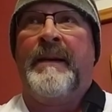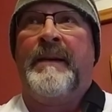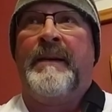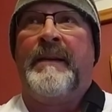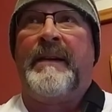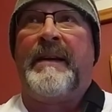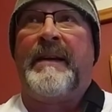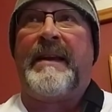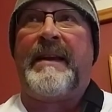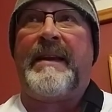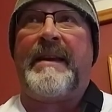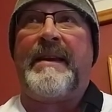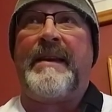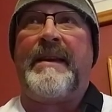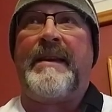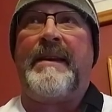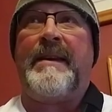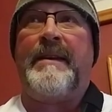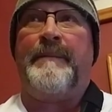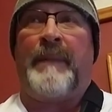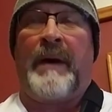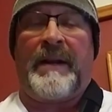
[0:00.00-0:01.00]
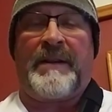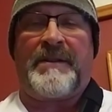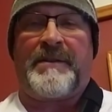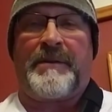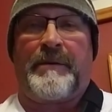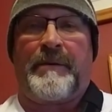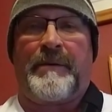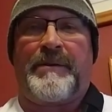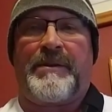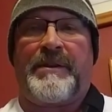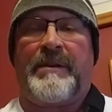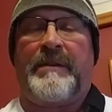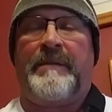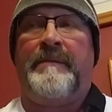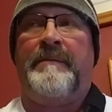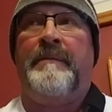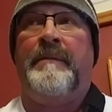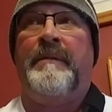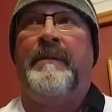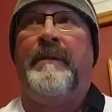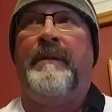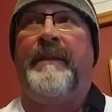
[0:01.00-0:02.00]
My
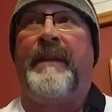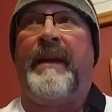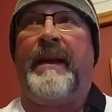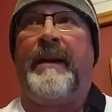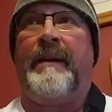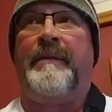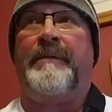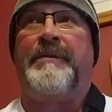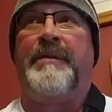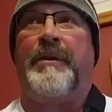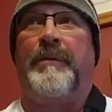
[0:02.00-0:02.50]
surgeon, then